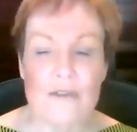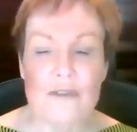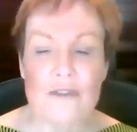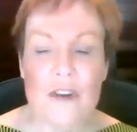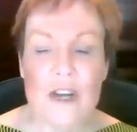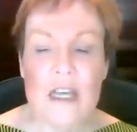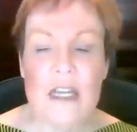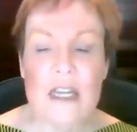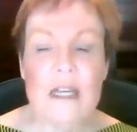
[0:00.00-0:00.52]

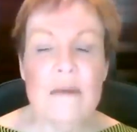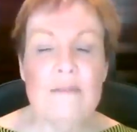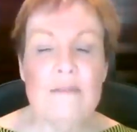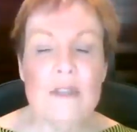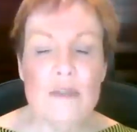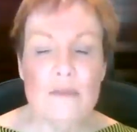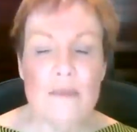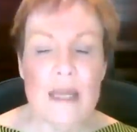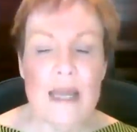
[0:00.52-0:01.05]
freedom
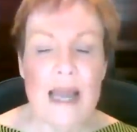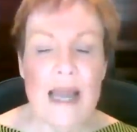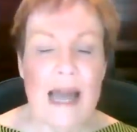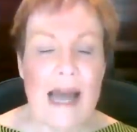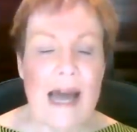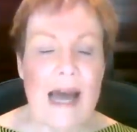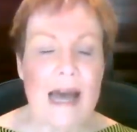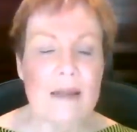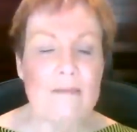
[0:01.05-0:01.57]
to be
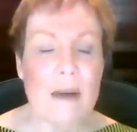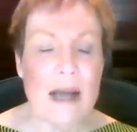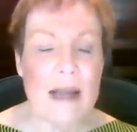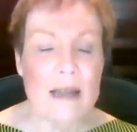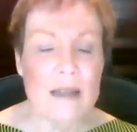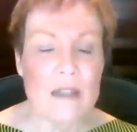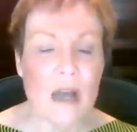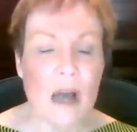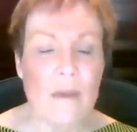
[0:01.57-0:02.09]
had by
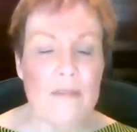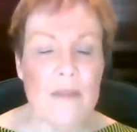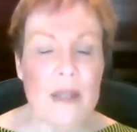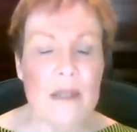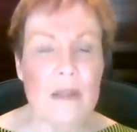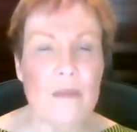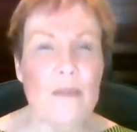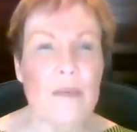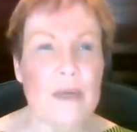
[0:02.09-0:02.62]

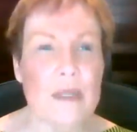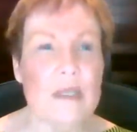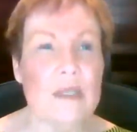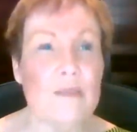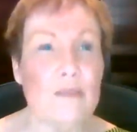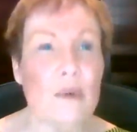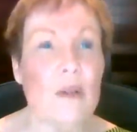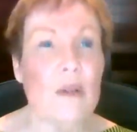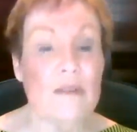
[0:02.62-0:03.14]
adopting the
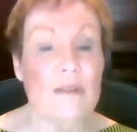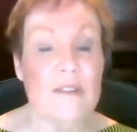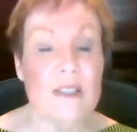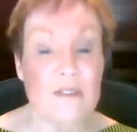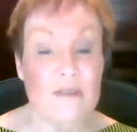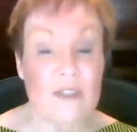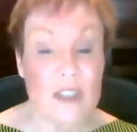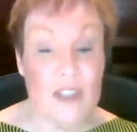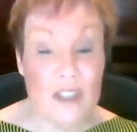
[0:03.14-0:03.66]
principle of
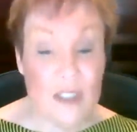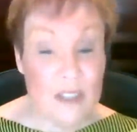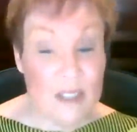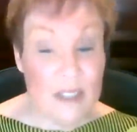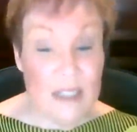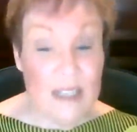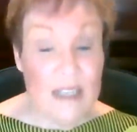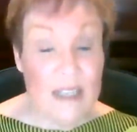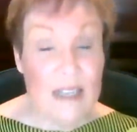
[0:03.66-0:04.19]

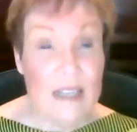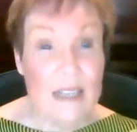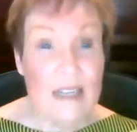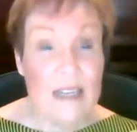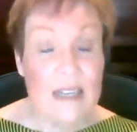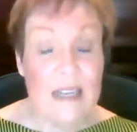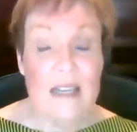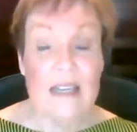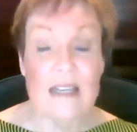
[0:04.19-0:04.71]
sufficiency
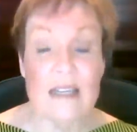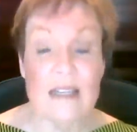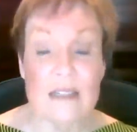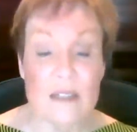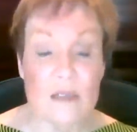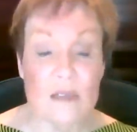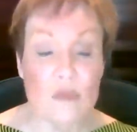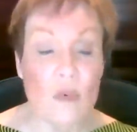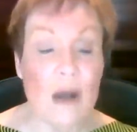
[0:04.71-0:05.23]

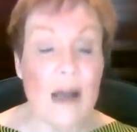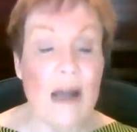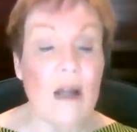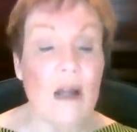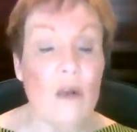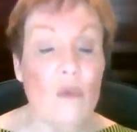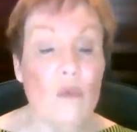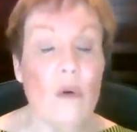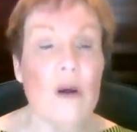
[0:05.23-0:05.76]
is
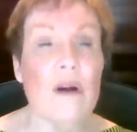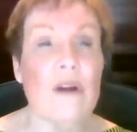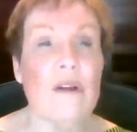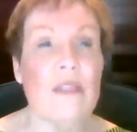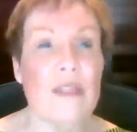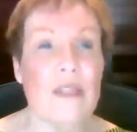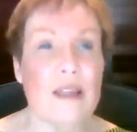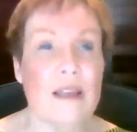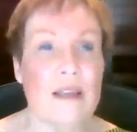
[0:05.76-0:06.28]
well
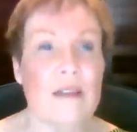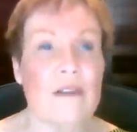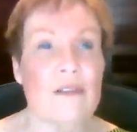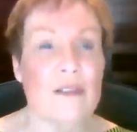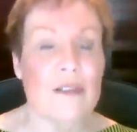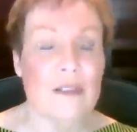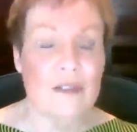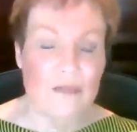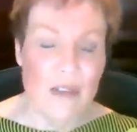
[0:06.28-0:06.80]
worth the
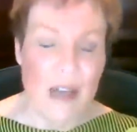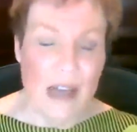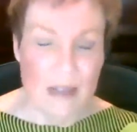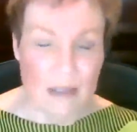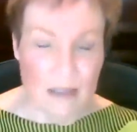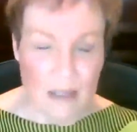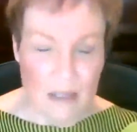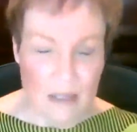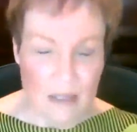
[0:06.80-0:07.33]
hills and
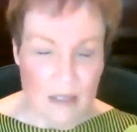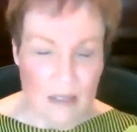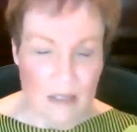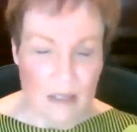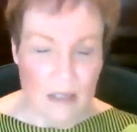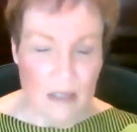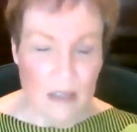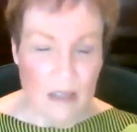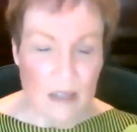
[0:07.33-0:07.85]
valleys.
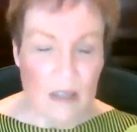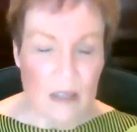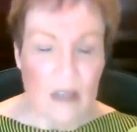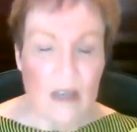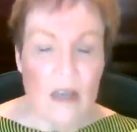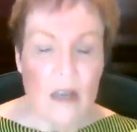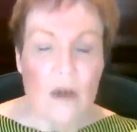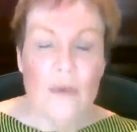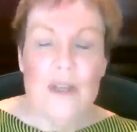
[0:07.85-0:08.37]

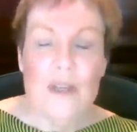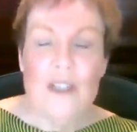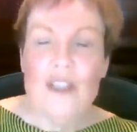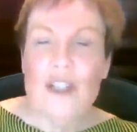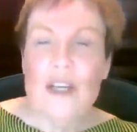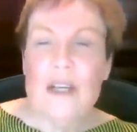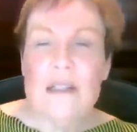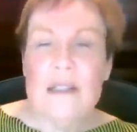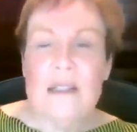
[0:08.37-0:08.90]
We
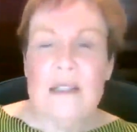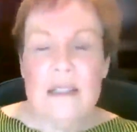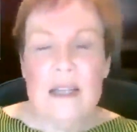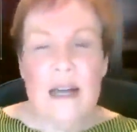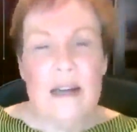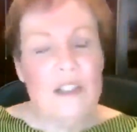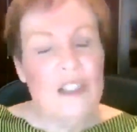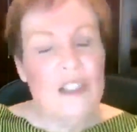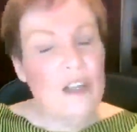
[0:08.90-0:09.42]
just
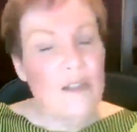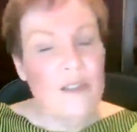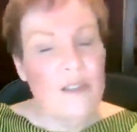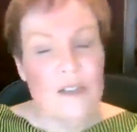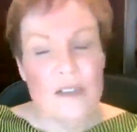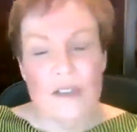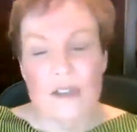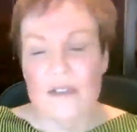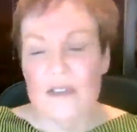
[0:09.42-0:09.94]
touched on the
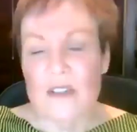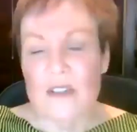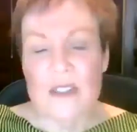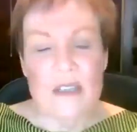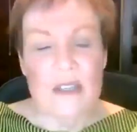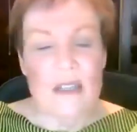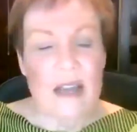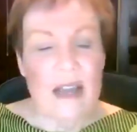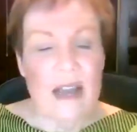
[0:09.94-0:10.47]
surface
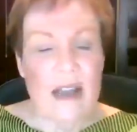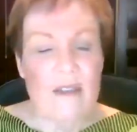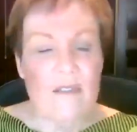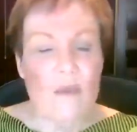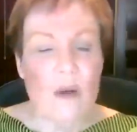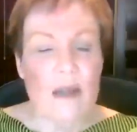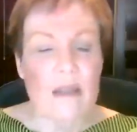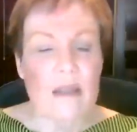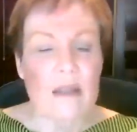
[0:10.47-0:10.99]
today of
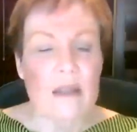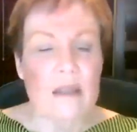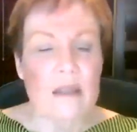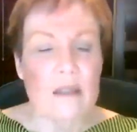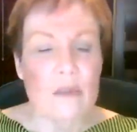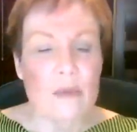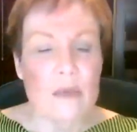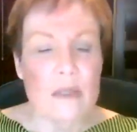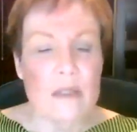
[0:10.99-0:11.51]
what Lynn
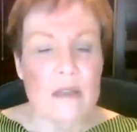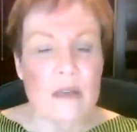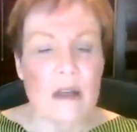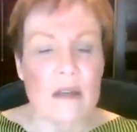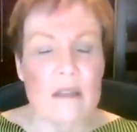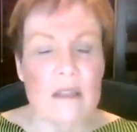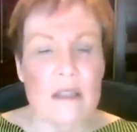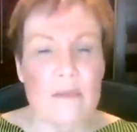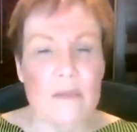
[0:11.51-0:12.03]
Twist's
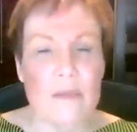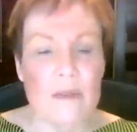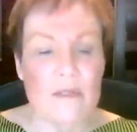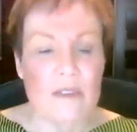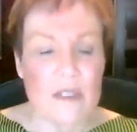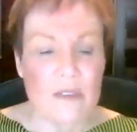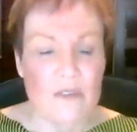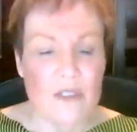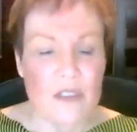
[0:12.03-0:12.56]
concept of
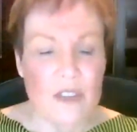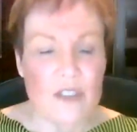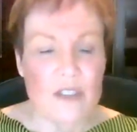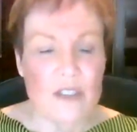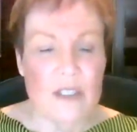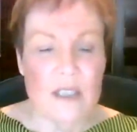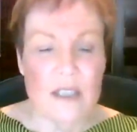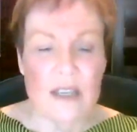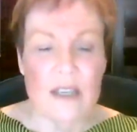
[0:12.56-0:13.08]

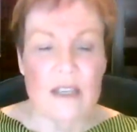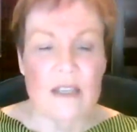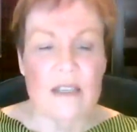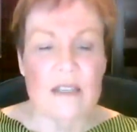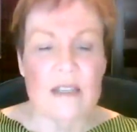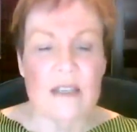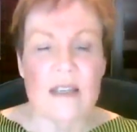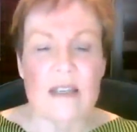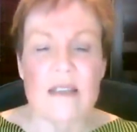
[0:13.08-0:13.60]
sufficiency
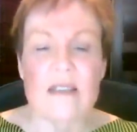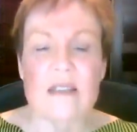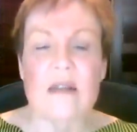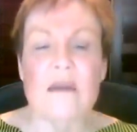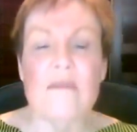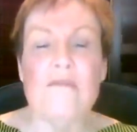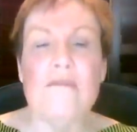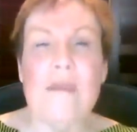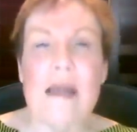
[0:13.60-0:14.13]
is, and it's an
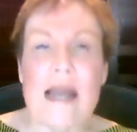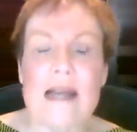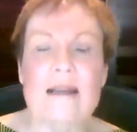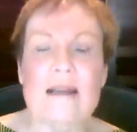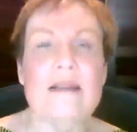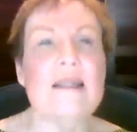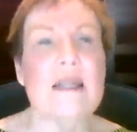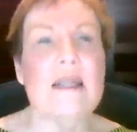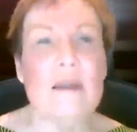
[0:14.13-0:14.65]

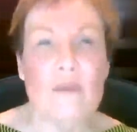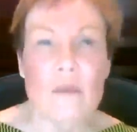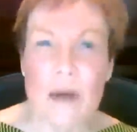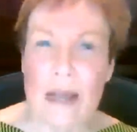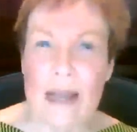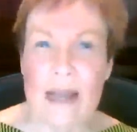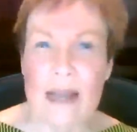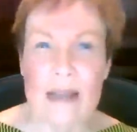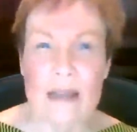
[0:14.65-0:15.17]
amazing
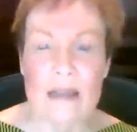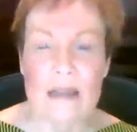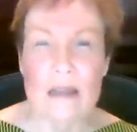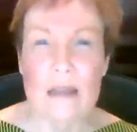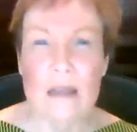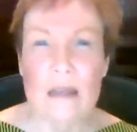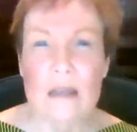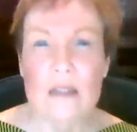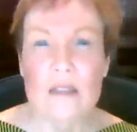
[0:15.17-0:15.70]
way
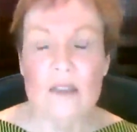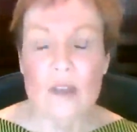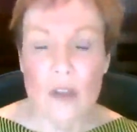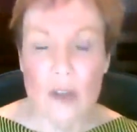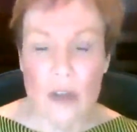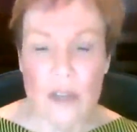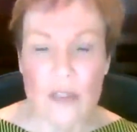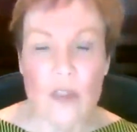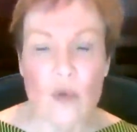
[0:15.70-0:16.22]
to
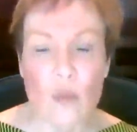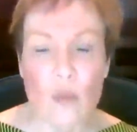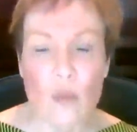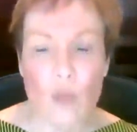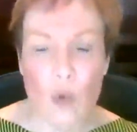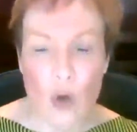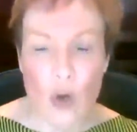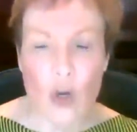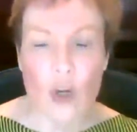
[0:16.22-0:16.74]
look at the
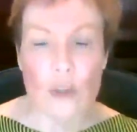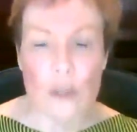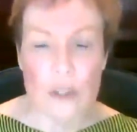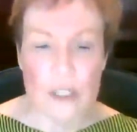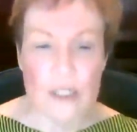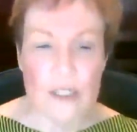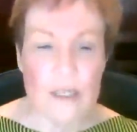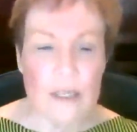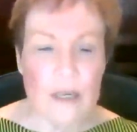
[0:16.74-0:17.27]
world.
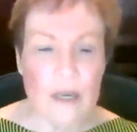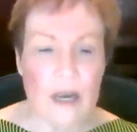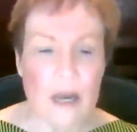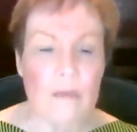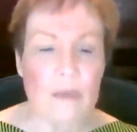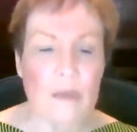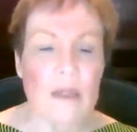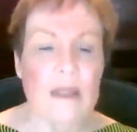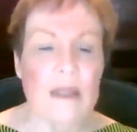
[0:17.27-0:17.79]
I
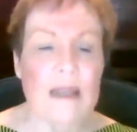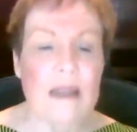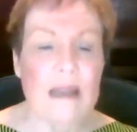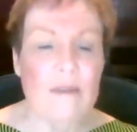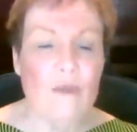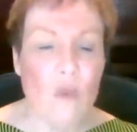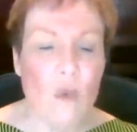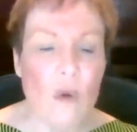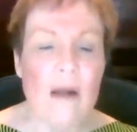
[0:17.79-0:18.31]

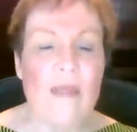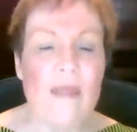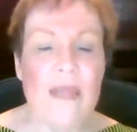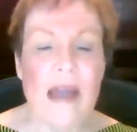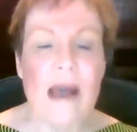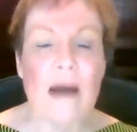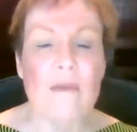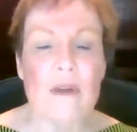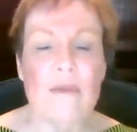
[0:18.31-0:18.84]
believe one
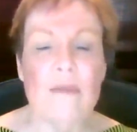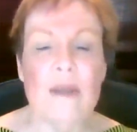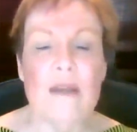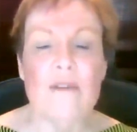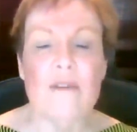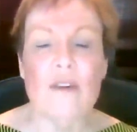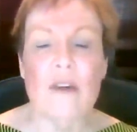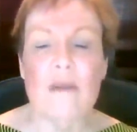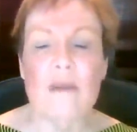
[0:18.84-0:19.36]
that would be
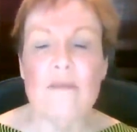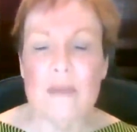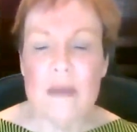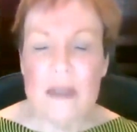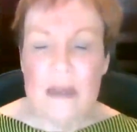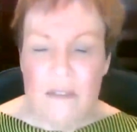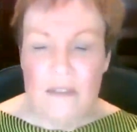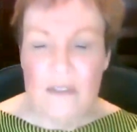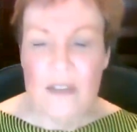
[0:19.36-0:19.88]
of great
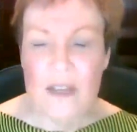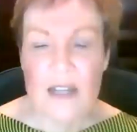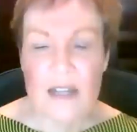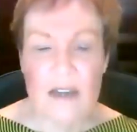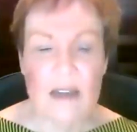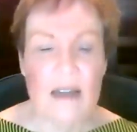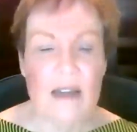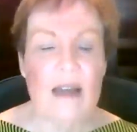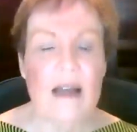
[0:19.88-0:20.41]
benefit
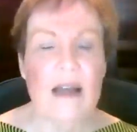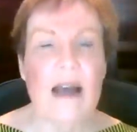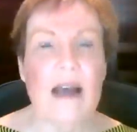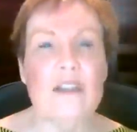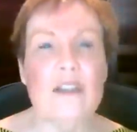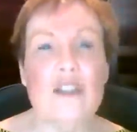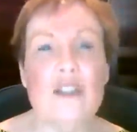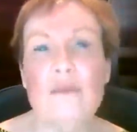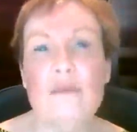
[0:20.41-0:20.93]

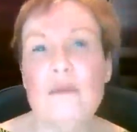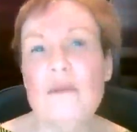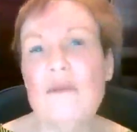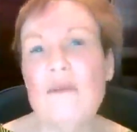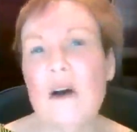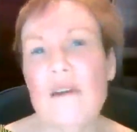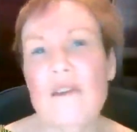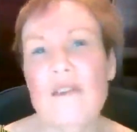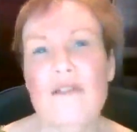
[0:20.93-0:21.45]
as you move
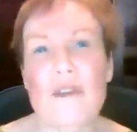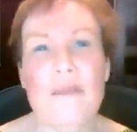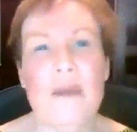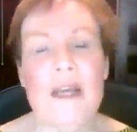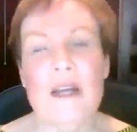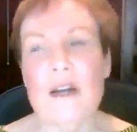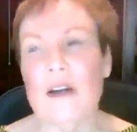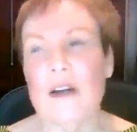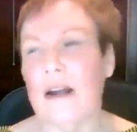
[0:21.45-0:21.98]
on from
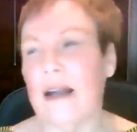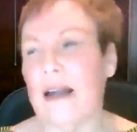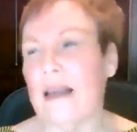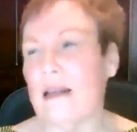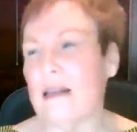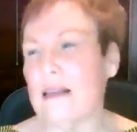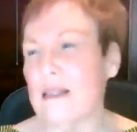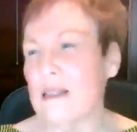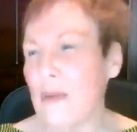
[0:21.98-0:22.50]
here
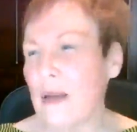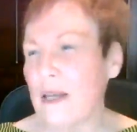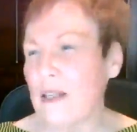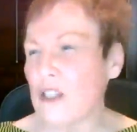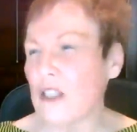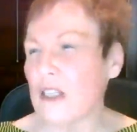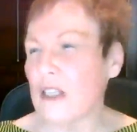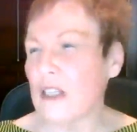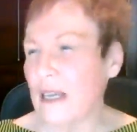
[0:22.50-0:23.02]
and
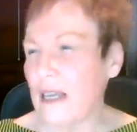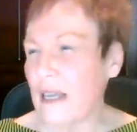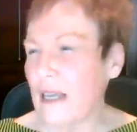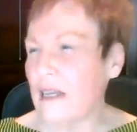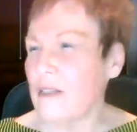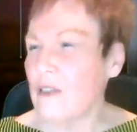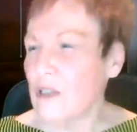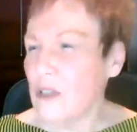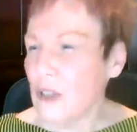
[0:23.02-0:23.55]
especially
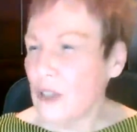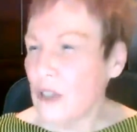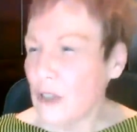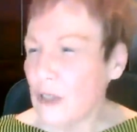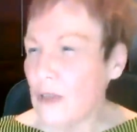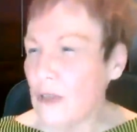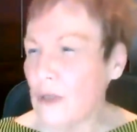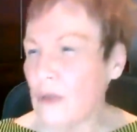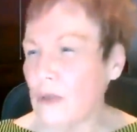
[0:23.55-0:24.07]

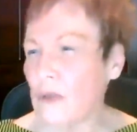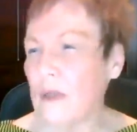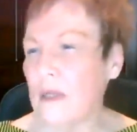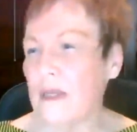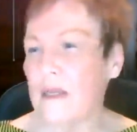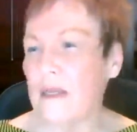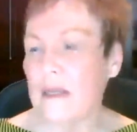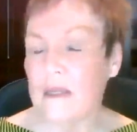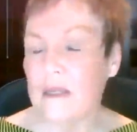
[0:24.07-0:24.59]
into
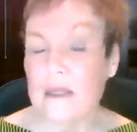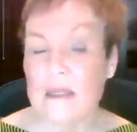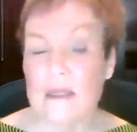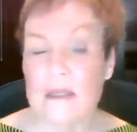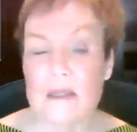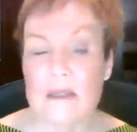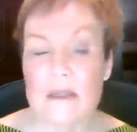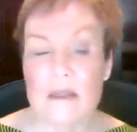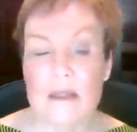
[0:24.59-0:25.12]

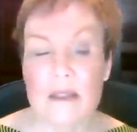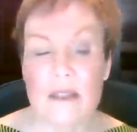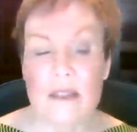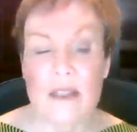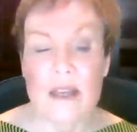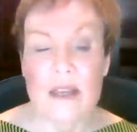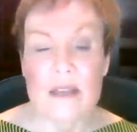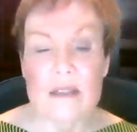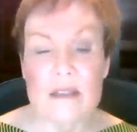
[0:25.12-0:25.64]

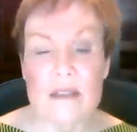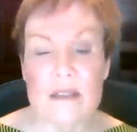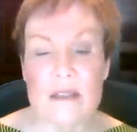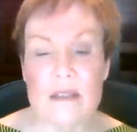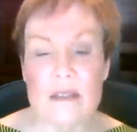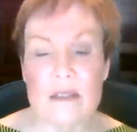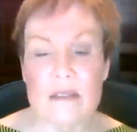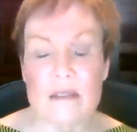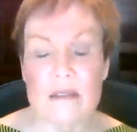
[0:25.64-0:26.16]
this